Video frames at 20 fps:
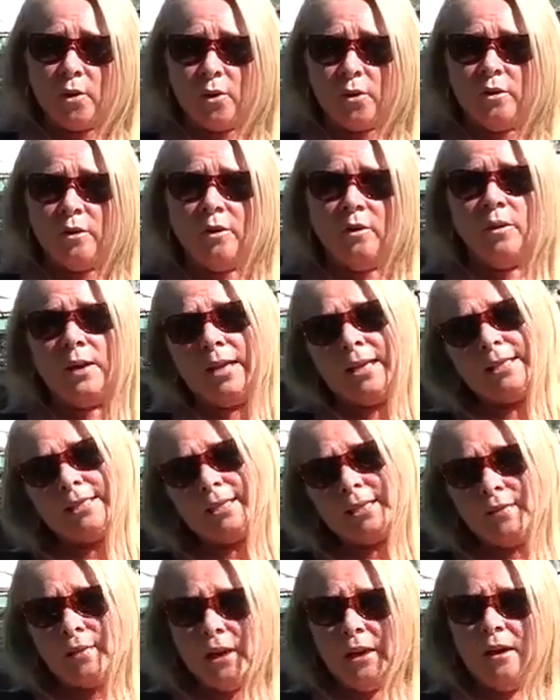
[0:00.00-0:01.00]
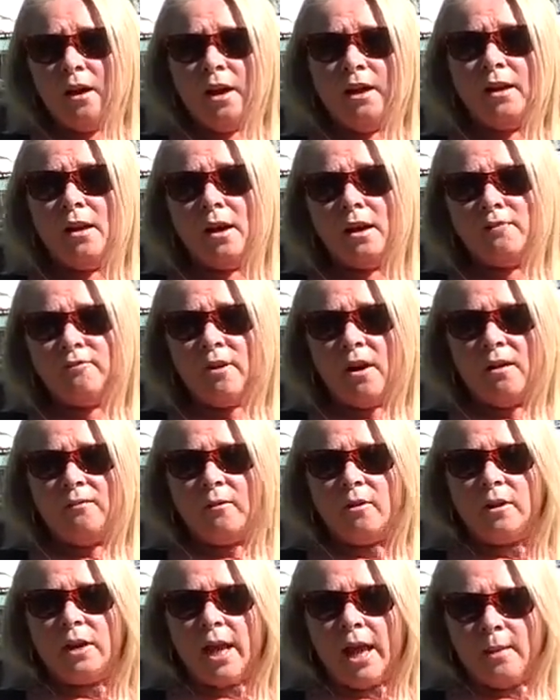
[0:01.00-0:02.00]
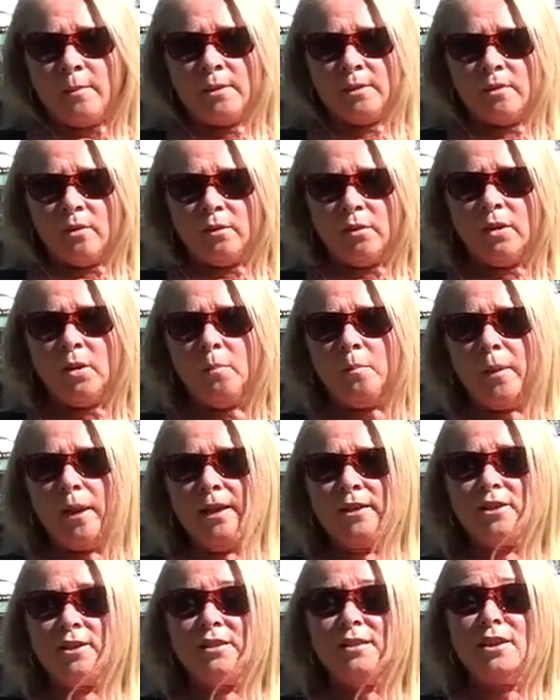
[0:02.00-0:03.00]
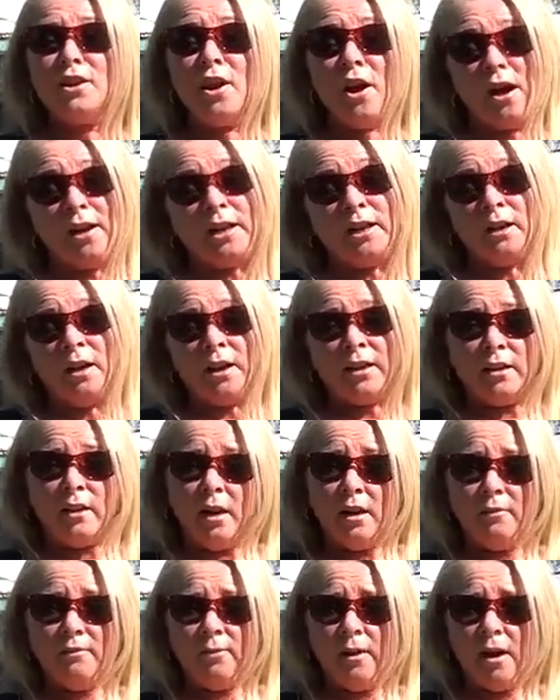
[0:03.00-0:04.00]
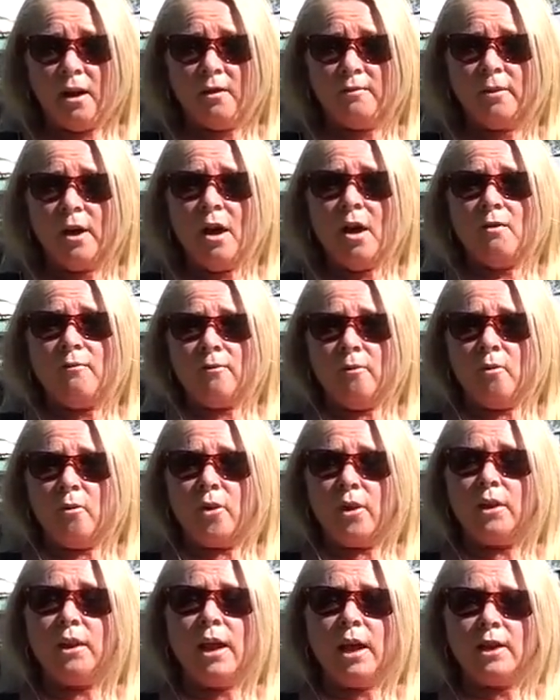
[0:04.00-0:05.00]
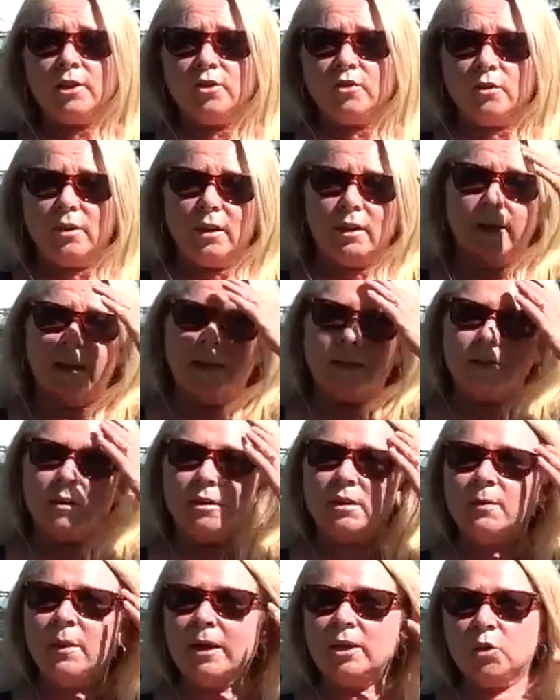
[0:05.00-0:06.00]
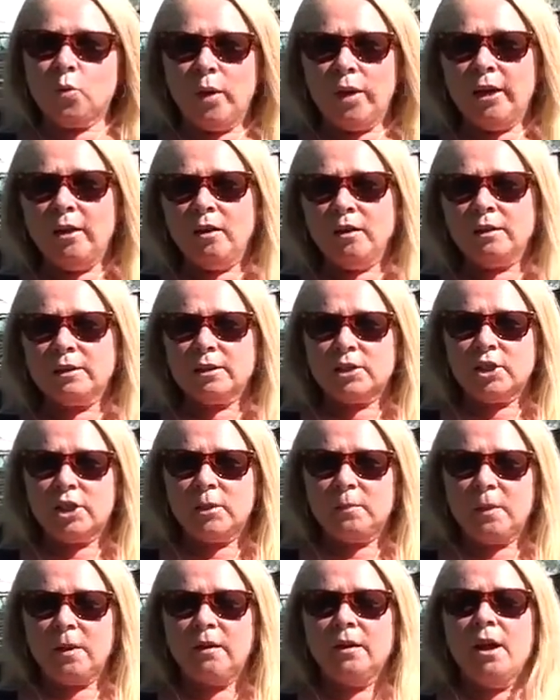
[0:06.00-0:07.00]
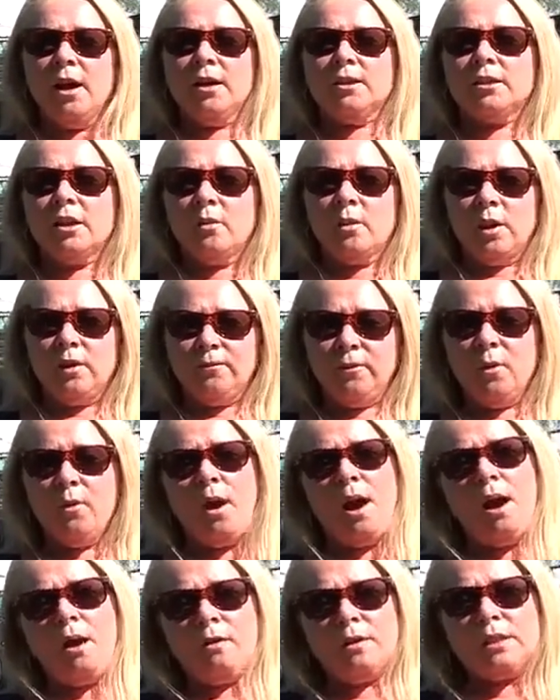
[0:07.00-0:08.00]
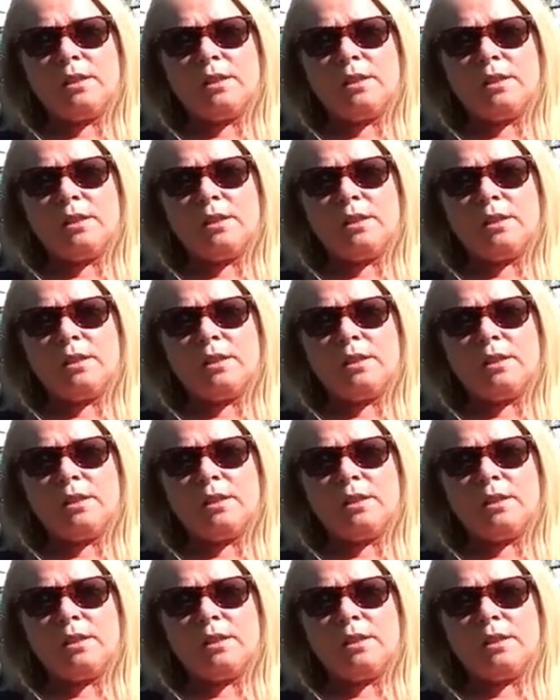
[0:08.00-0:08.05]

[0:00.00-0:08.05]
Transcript: GURU is $79.95 on Amazon compared to $99.95 for the larger Elite, so it's about $20 cheaper. So if you are